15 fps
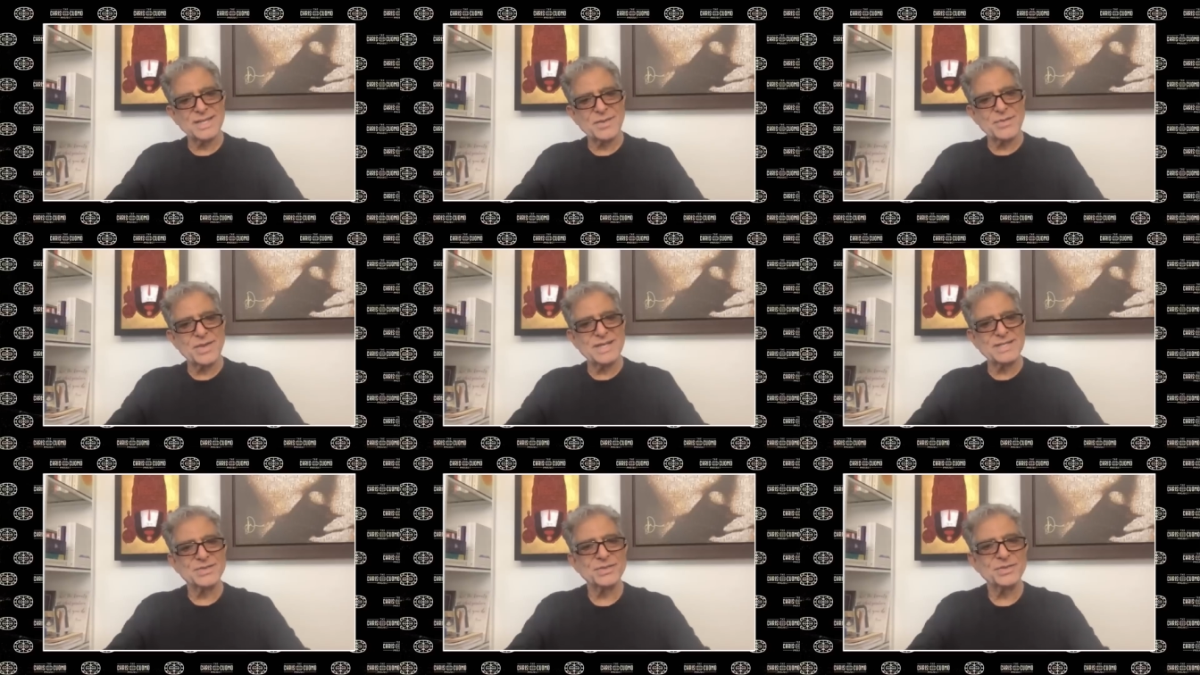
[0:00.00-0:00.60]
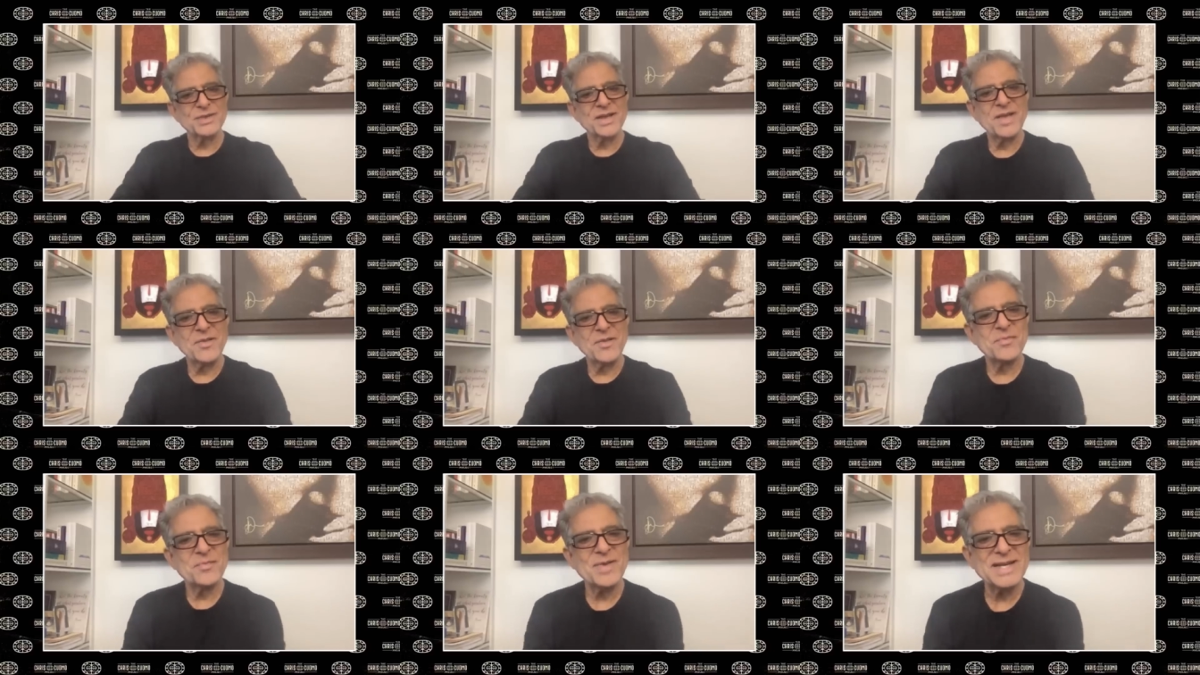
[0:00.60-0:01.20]
I went to
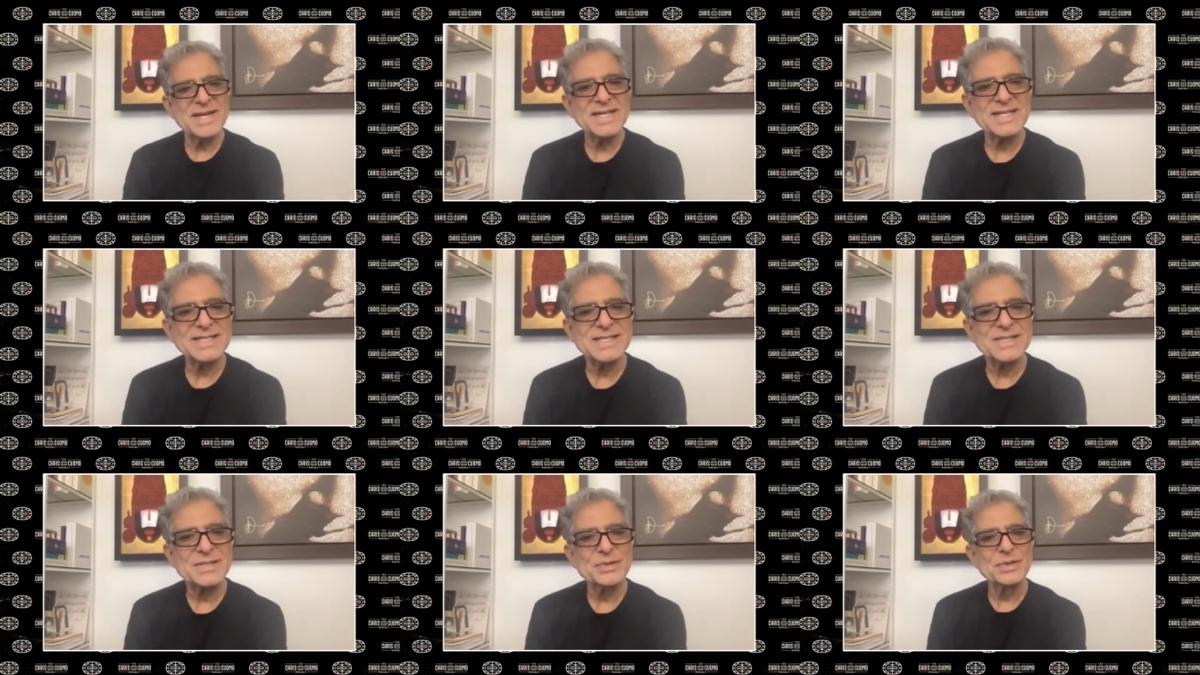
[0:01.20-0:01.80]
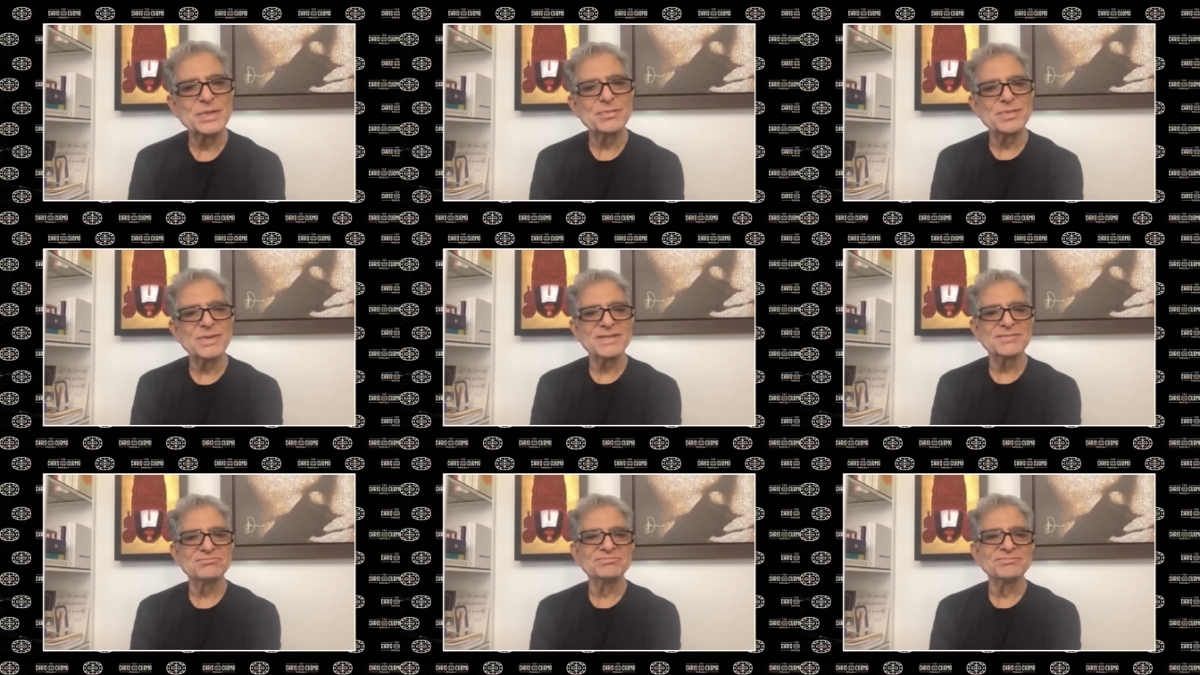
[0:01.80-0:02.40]
medical school, but